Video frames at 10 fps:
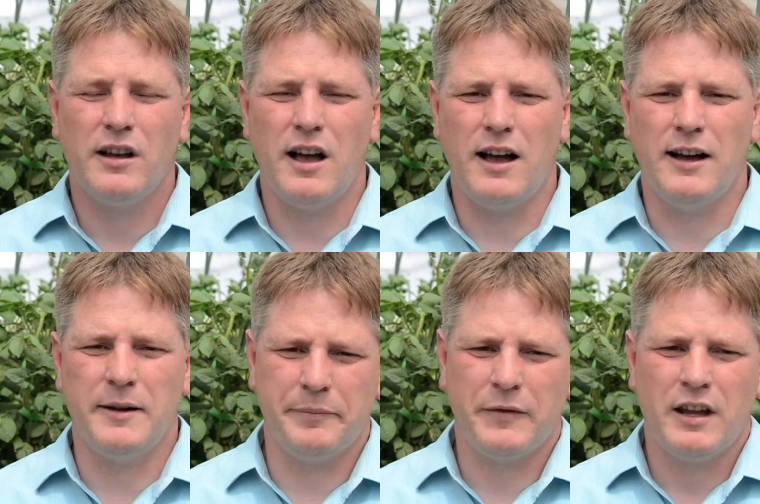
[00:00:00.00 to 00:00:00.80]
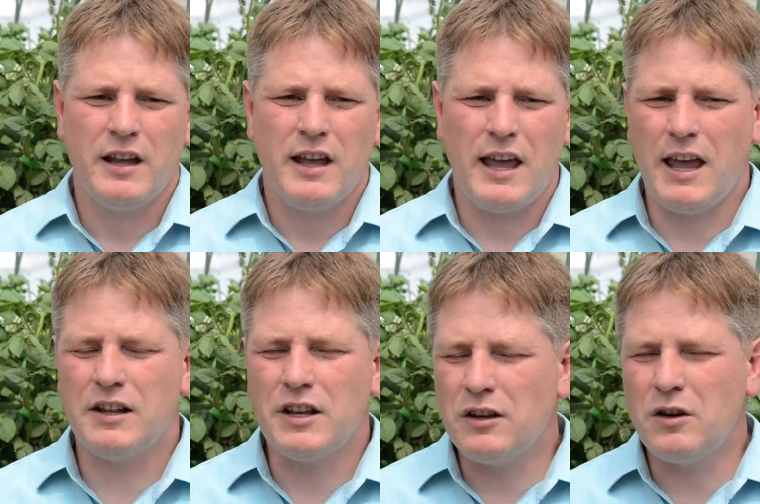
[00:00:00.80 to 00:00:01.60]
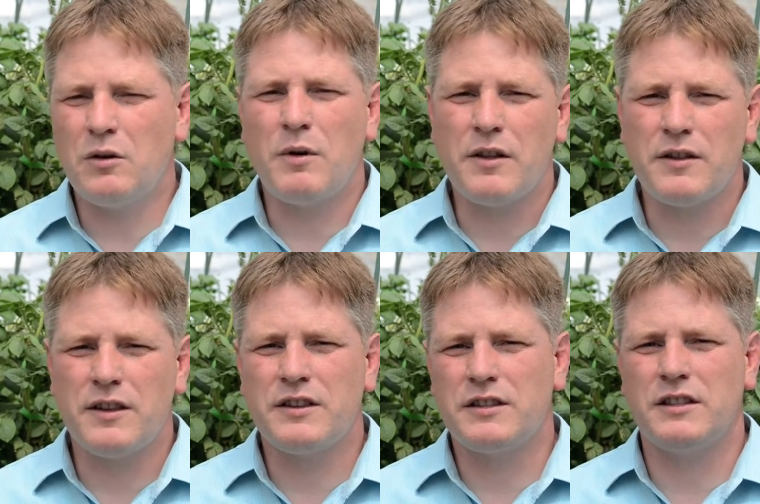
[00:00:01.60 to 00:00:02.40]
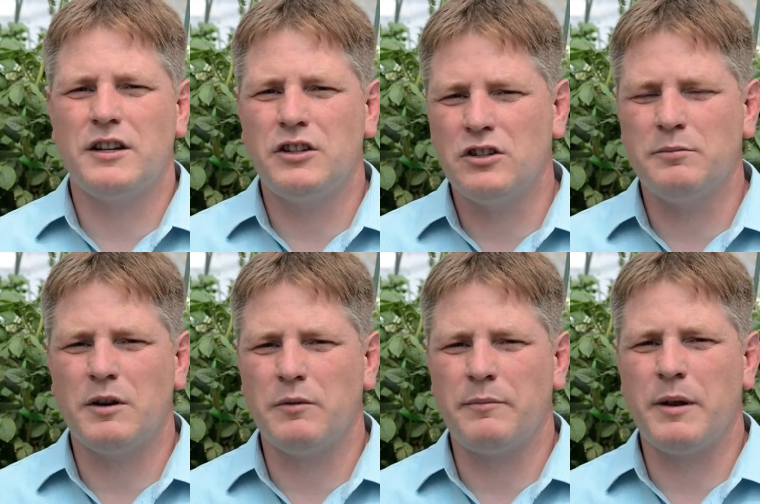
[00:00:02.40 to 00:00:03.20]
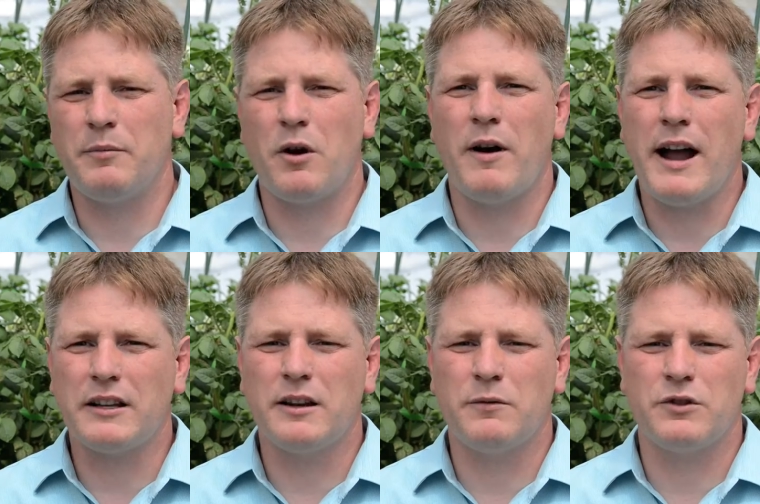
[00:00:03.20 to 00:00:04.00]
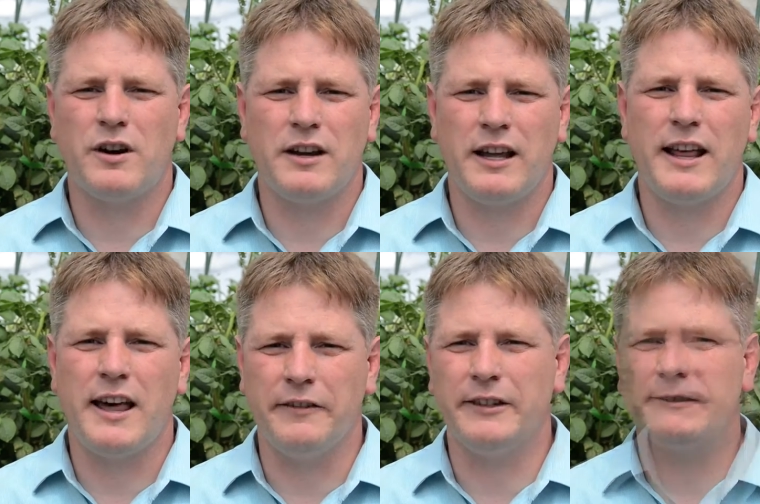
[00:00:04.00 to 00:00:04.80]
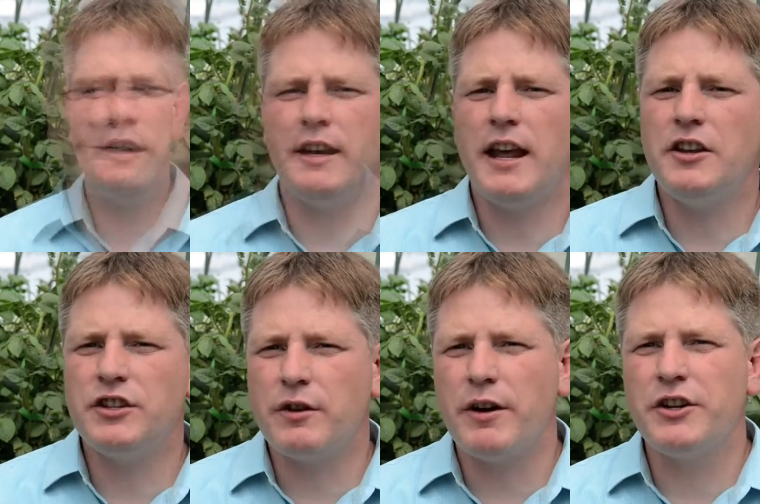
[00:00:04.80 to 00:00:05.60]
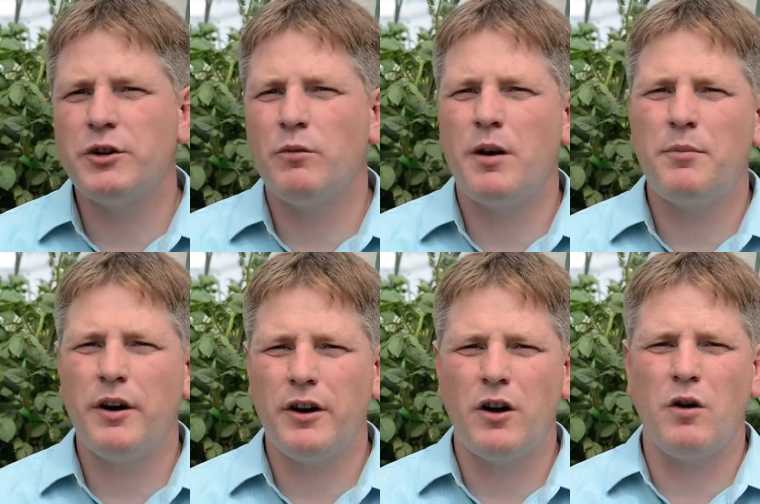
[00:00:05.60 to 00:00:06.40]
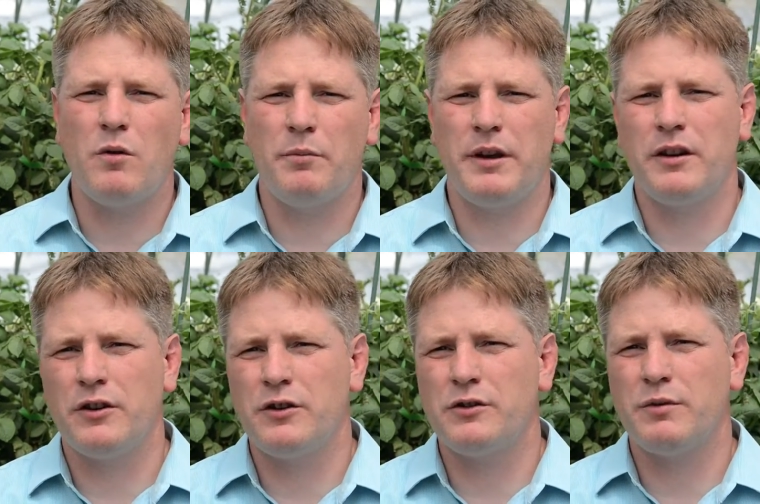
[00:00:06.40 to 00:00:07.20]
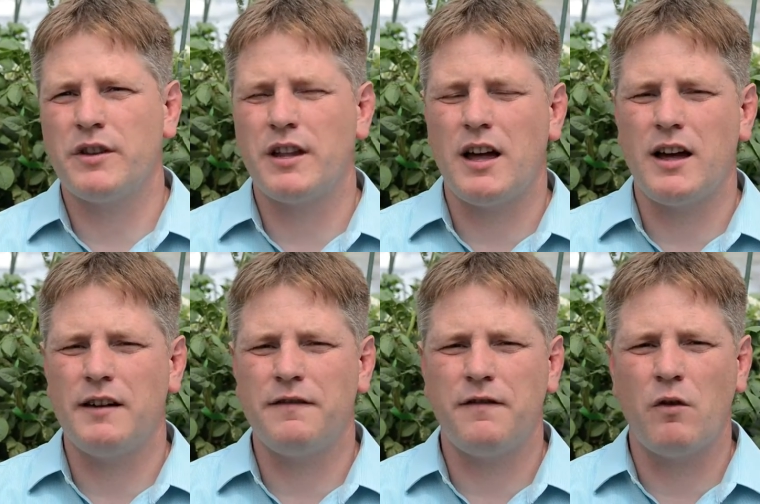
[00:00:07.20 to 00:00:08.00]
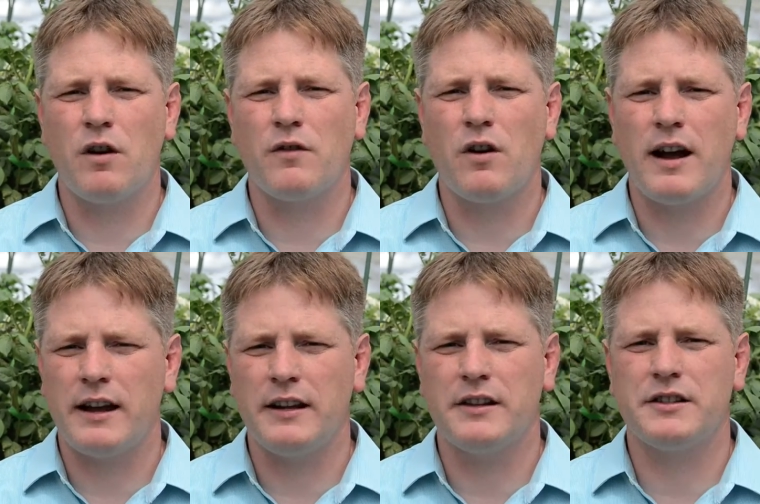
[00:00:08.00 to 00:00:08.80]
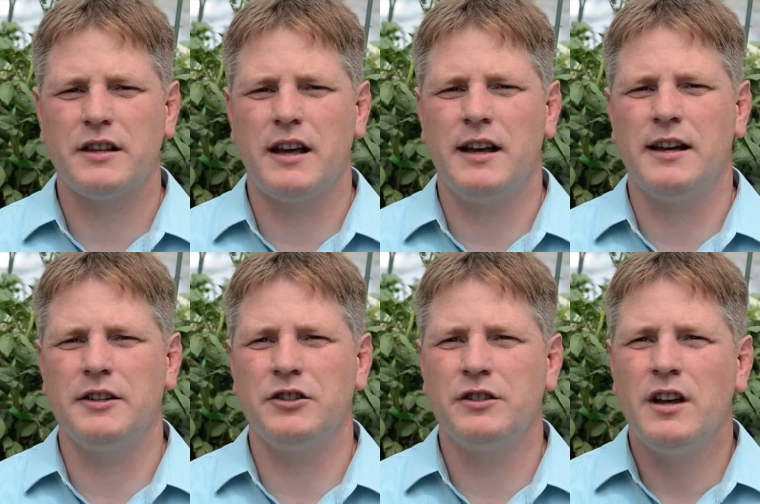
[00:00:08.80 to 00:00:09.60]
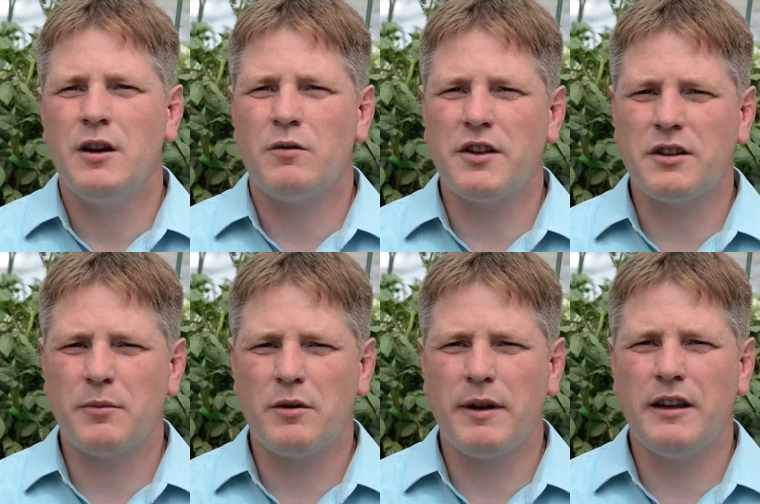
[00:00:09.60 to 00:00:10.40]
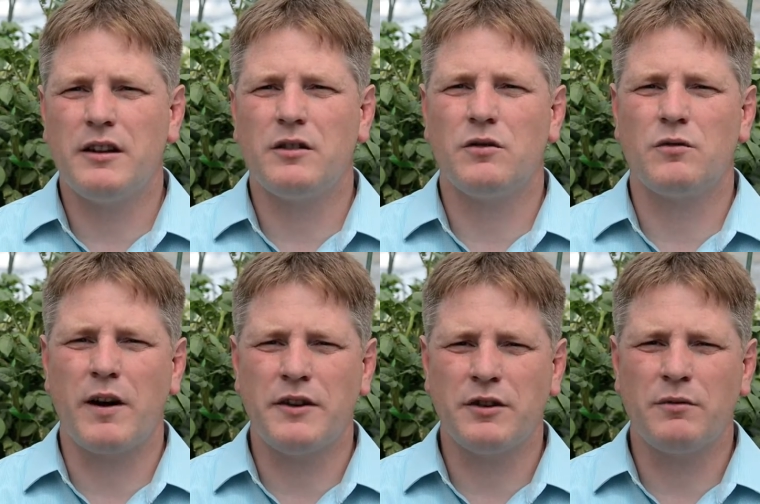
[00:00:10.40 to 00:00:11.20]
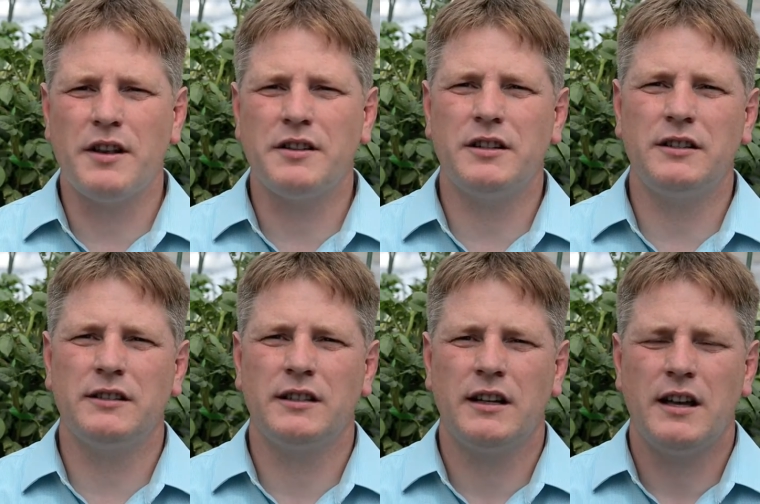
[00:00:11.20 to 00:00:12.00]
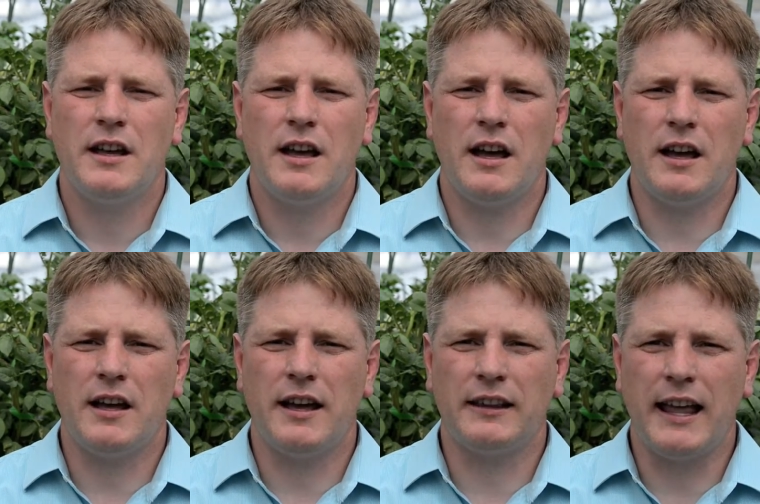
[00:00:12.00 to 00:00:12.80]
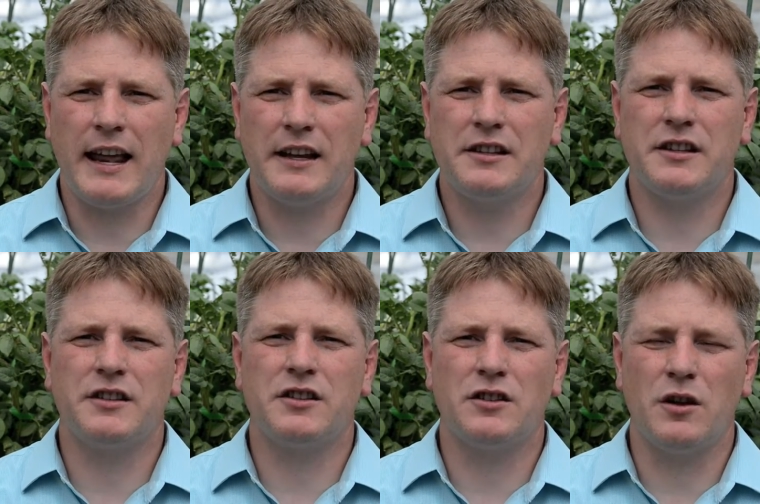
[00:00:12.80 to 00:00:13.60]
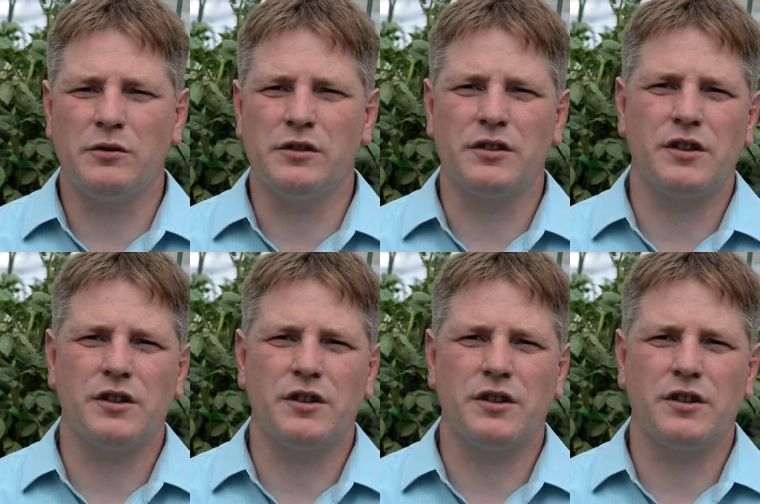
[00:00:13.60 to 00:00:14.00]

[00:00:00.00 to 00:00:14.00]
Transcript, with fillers: Um, and it's unknown whether this is an issue, but we've been proactive, and we're trying to get ahead of it. Innate Generation one point oh will be introduced with uh, four varieties, uh, russet Burbank, Ranger russet, Atlantics, and Snowden's.